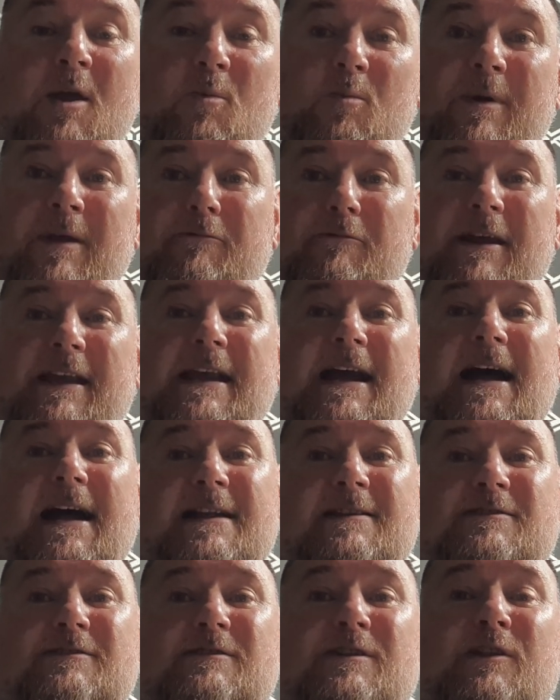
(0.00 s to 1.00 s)
With
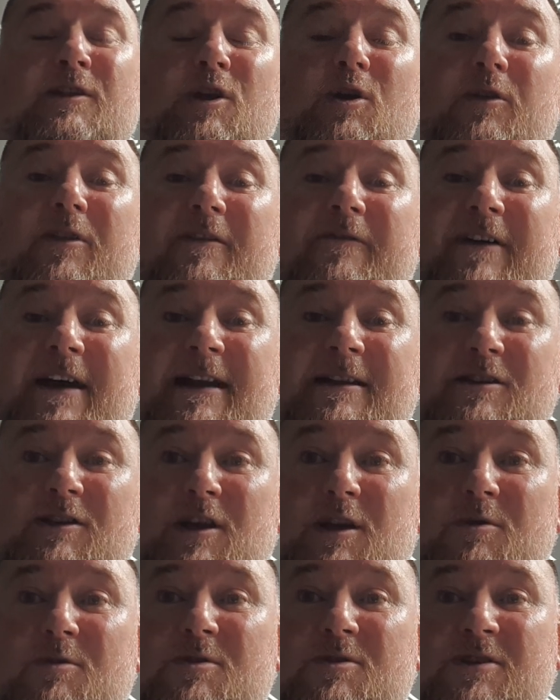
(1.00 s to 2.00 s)
regards to the other
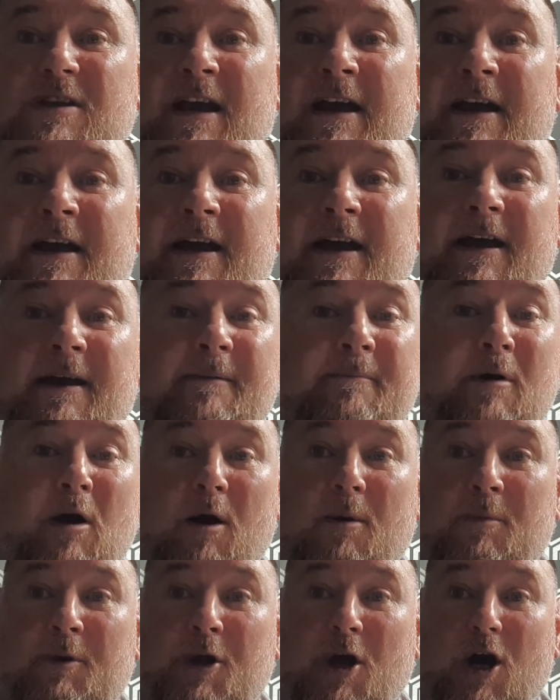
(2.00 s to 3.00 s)
venues,
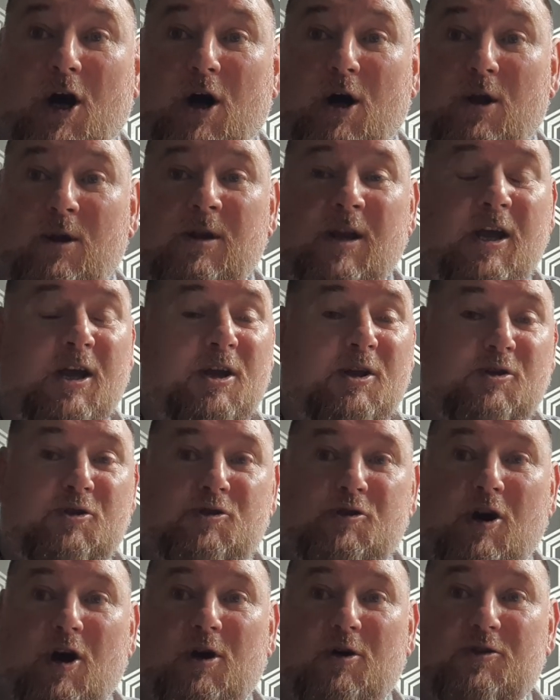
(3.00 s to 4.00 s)
Hotwood Hall,
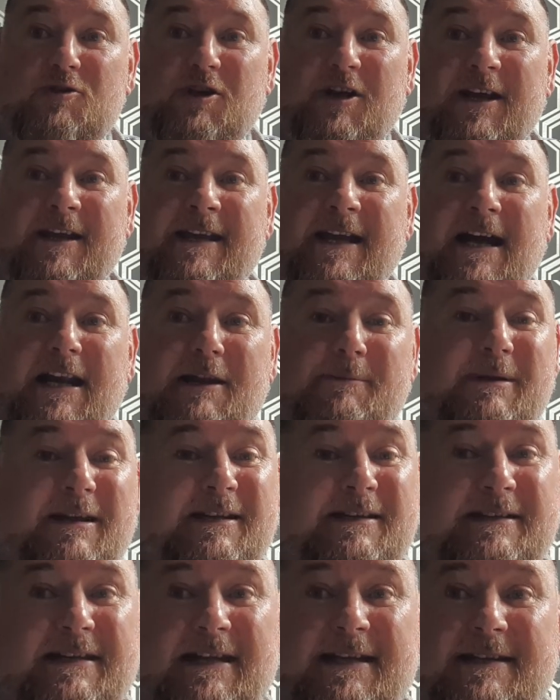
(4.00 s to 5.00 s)
Droylsden Academy,
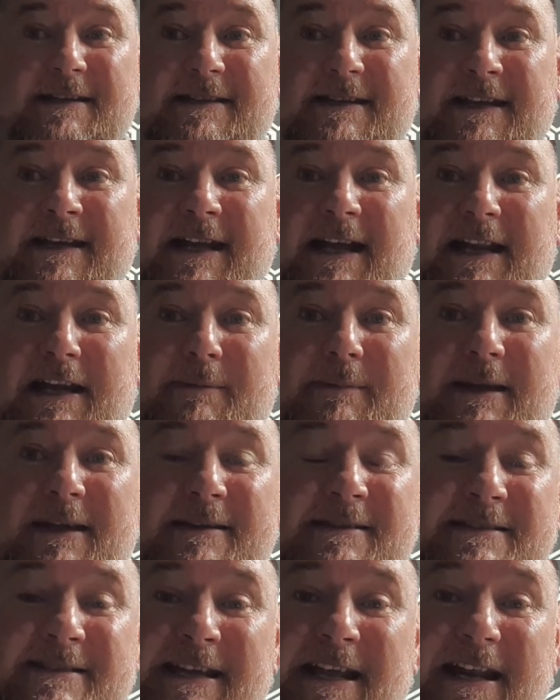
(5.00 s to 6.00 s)
Dean's Academy
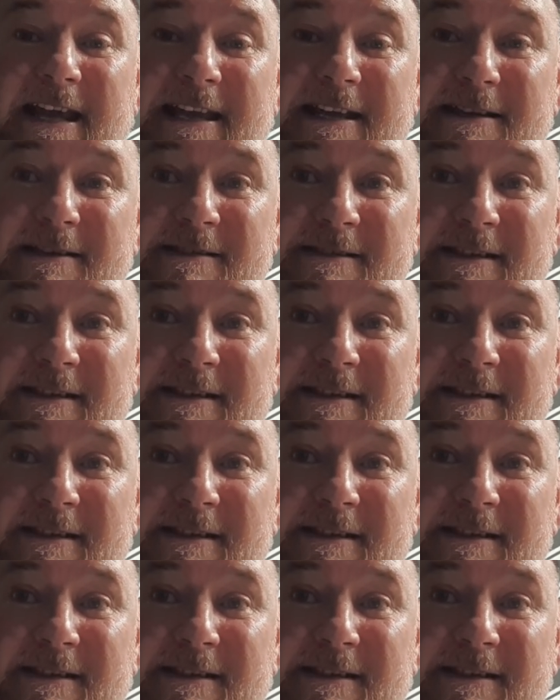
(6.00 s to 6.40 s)
and 10 Acres